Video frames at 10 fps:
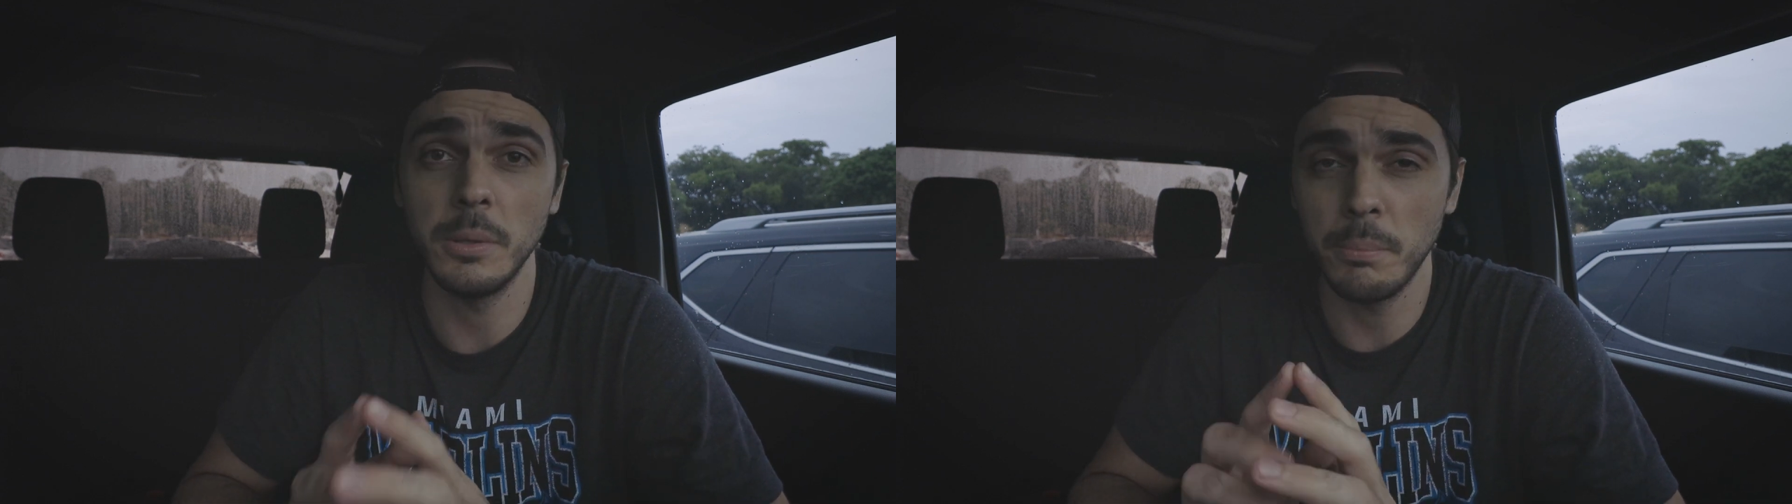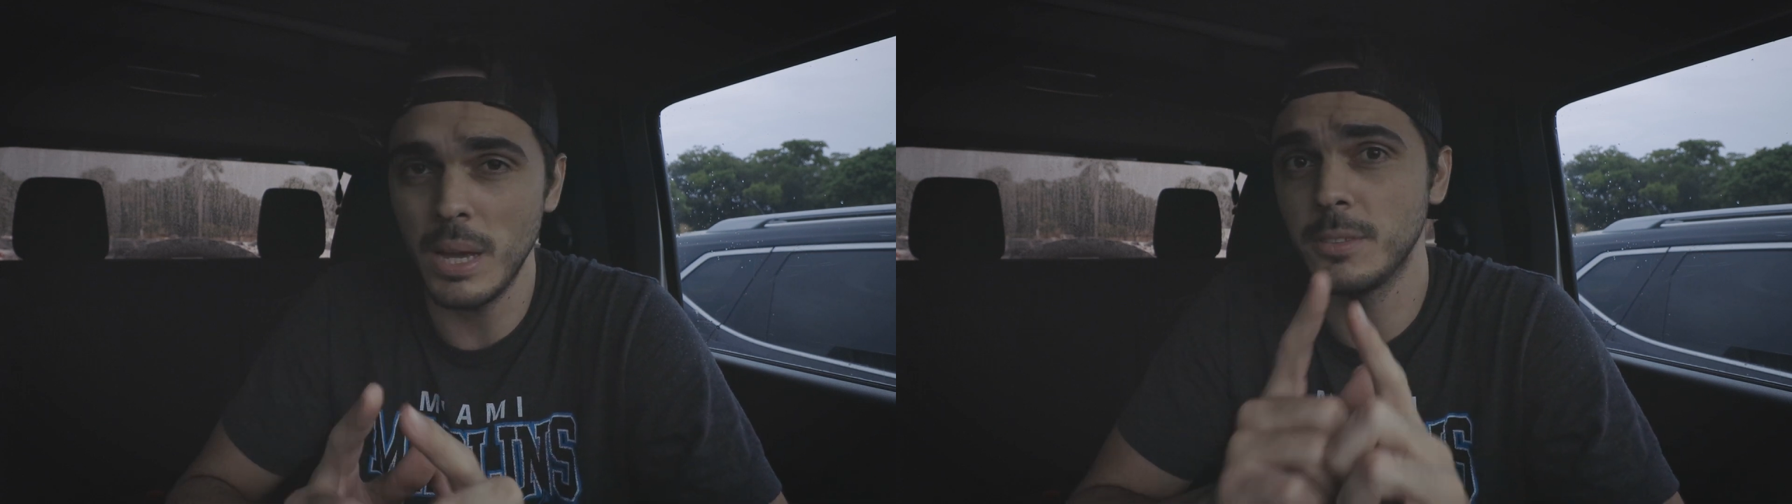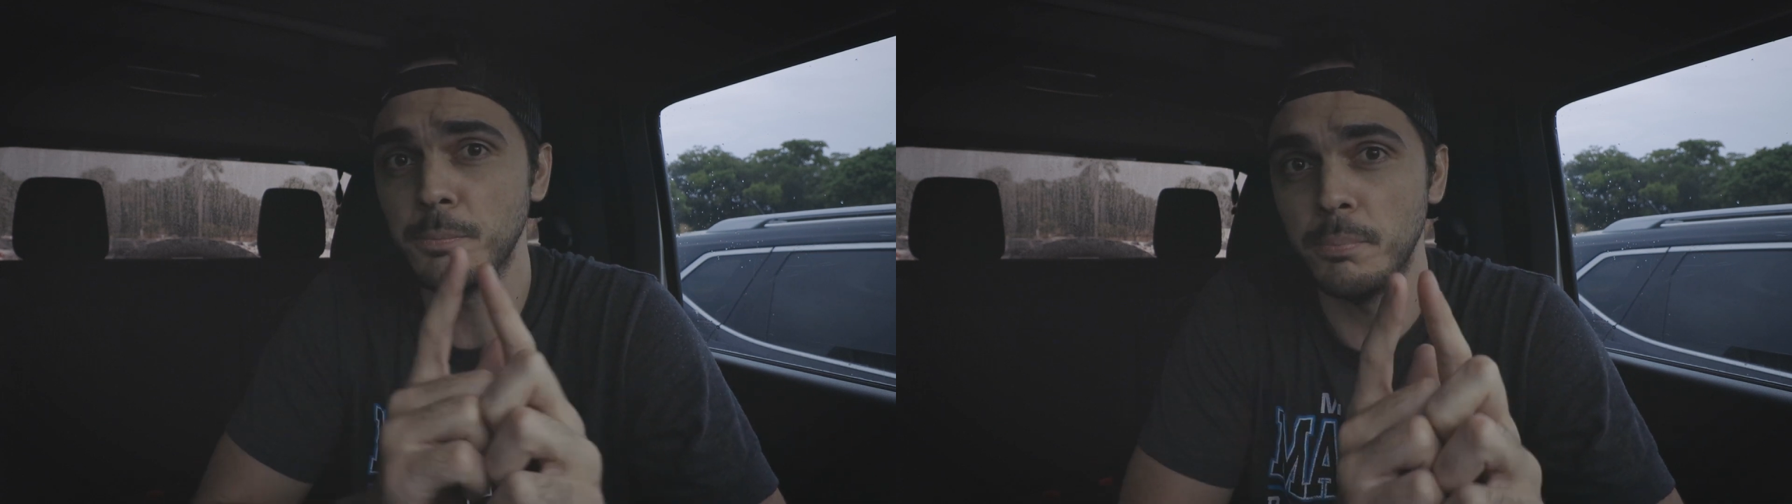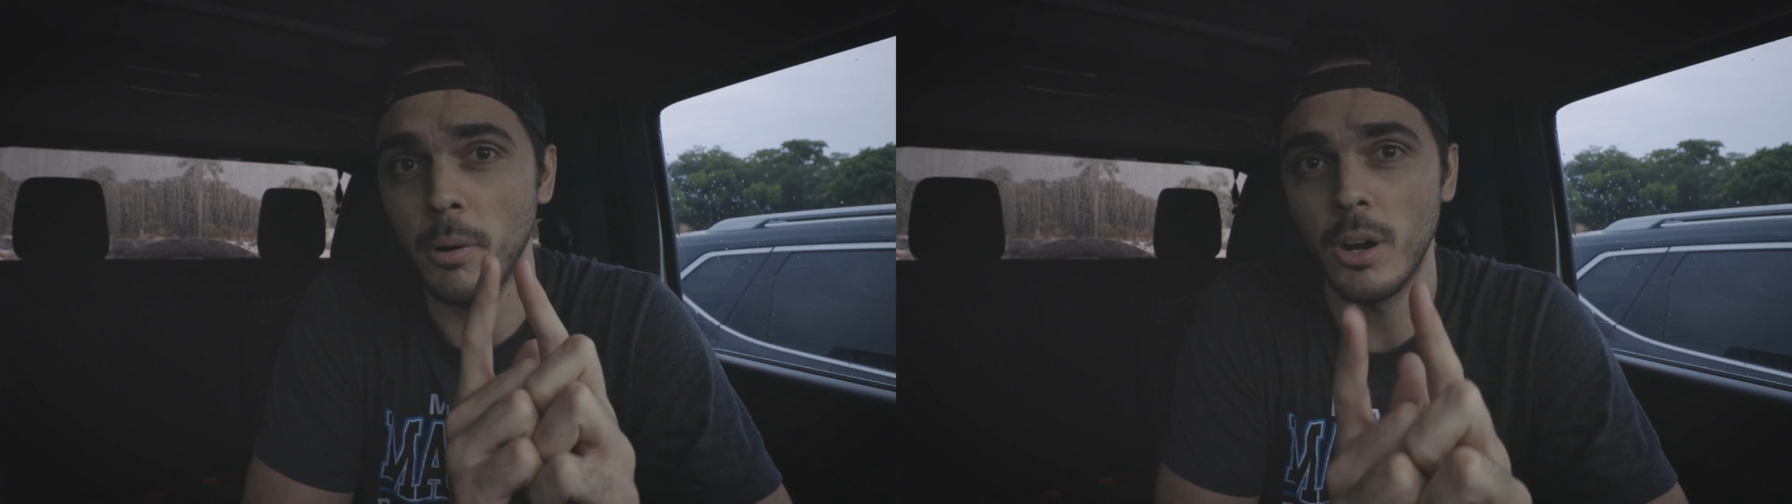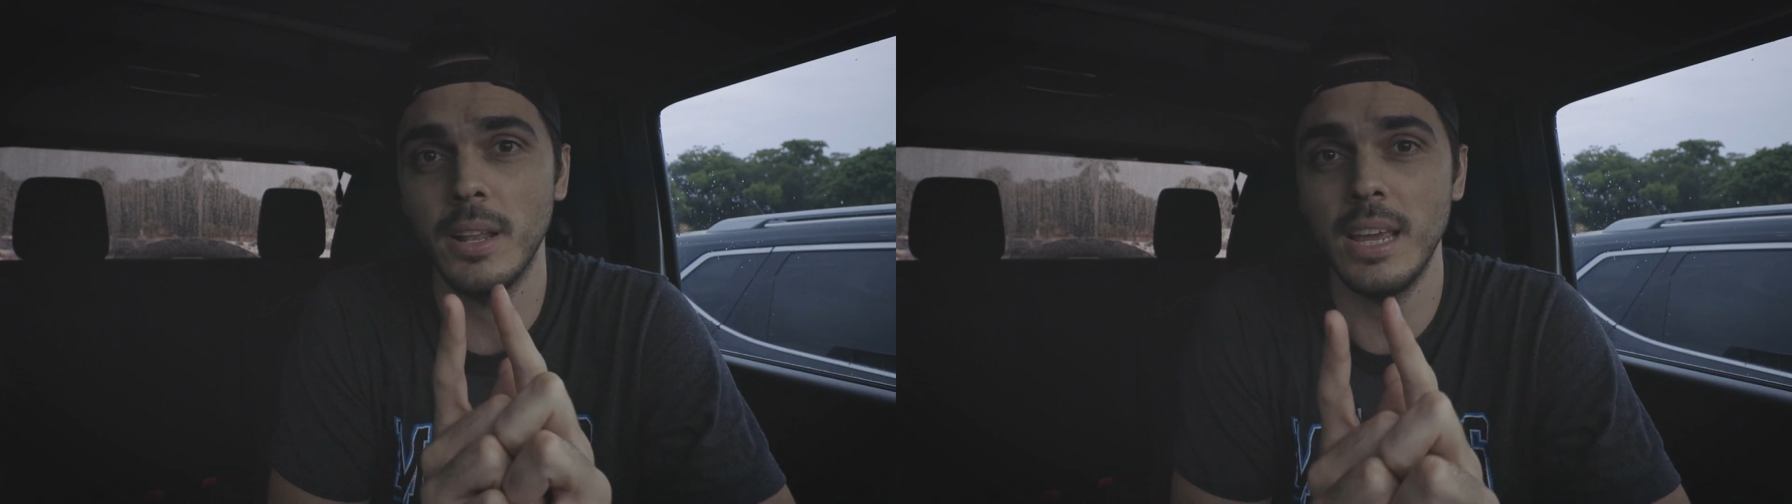And the best
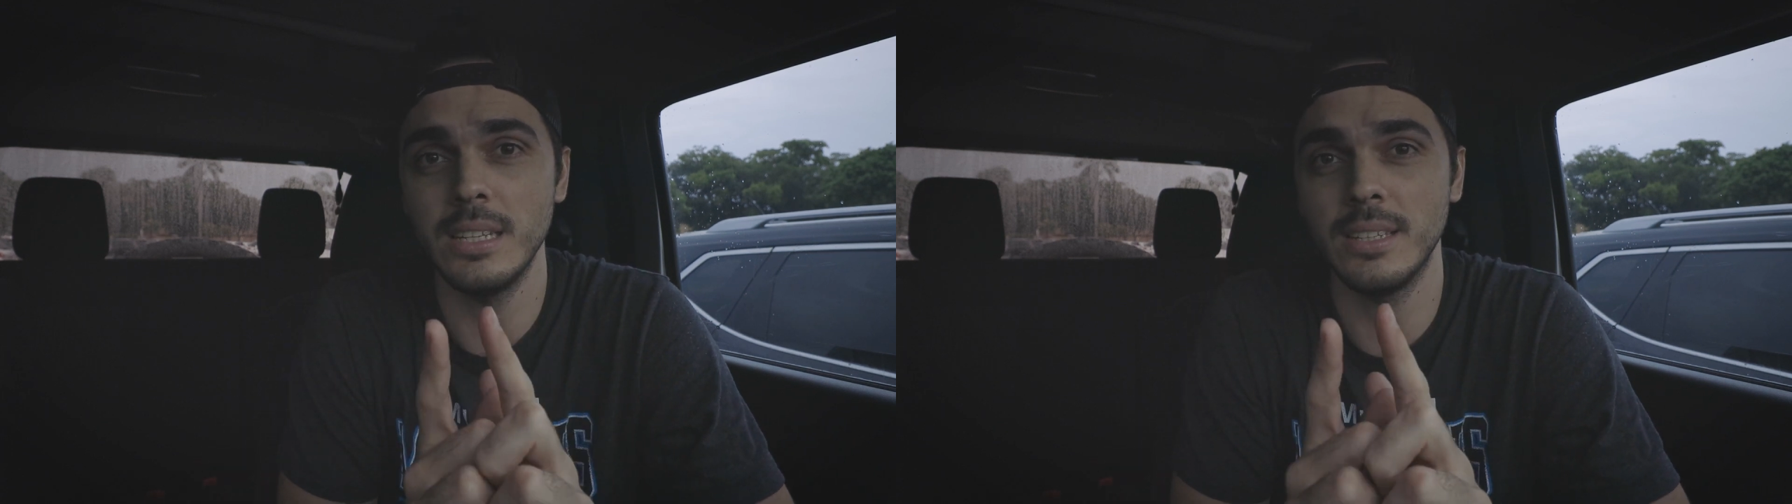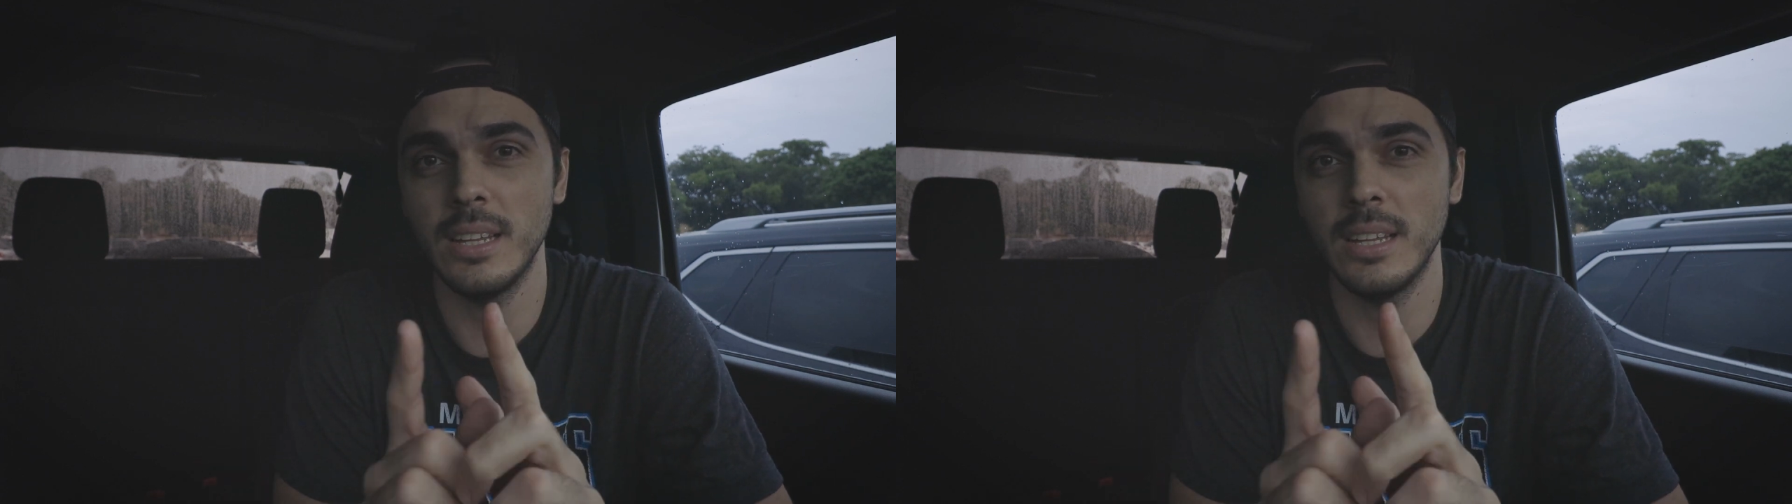part is